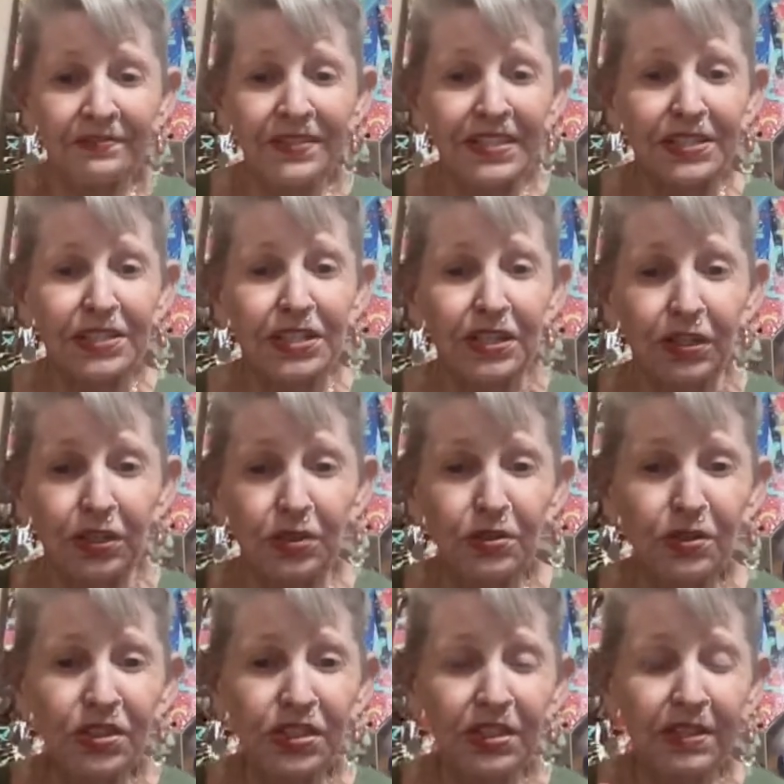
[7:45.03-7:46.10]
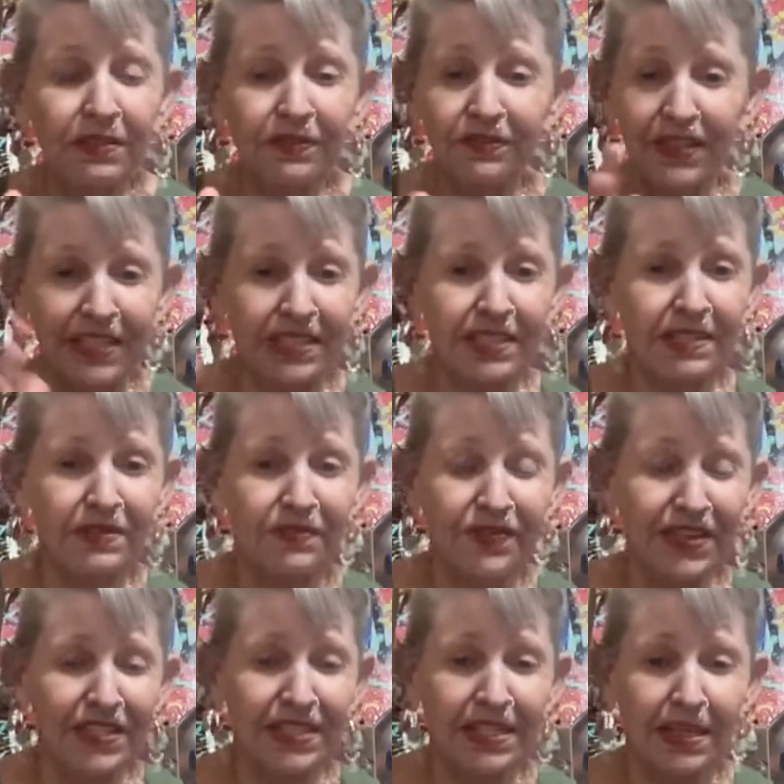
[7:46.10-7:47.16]
Fits it loose?
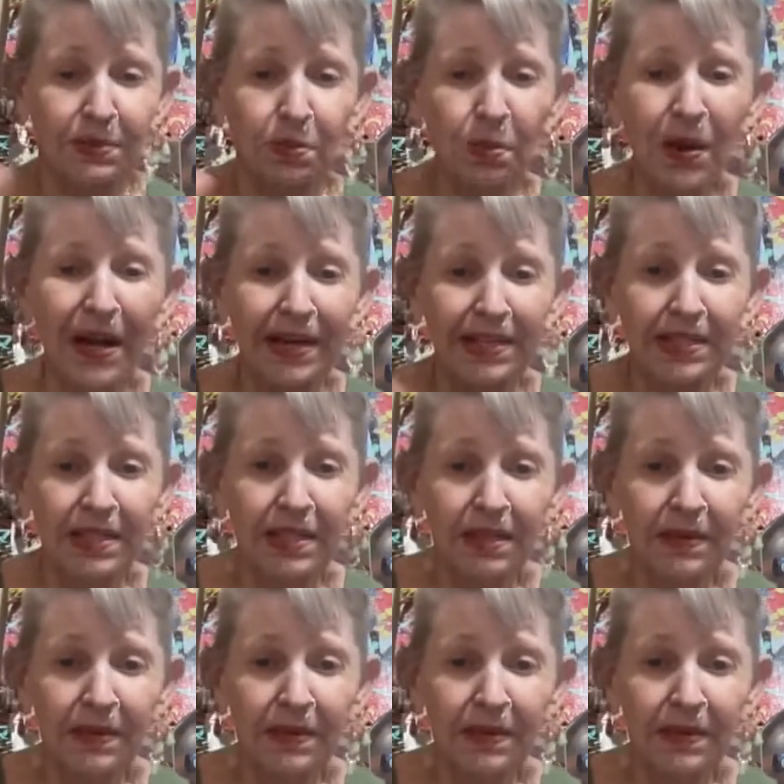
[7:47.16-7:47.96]
fits it what?